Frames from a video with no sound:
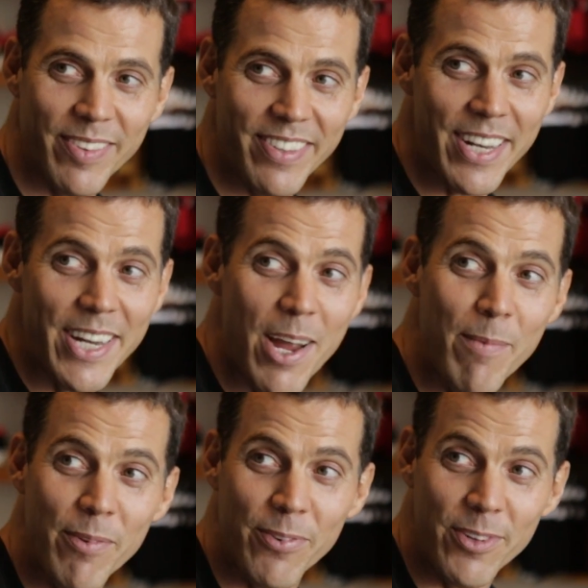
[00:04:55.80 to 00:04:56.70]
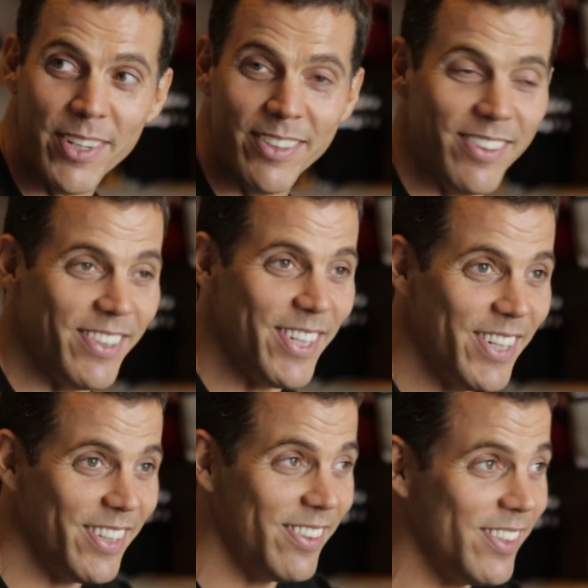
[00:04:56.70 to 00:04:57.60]
sending out my footage
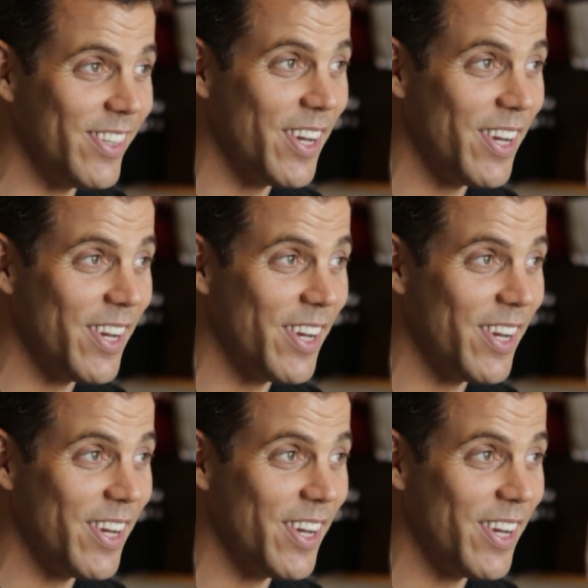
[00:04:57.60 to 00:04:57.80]
to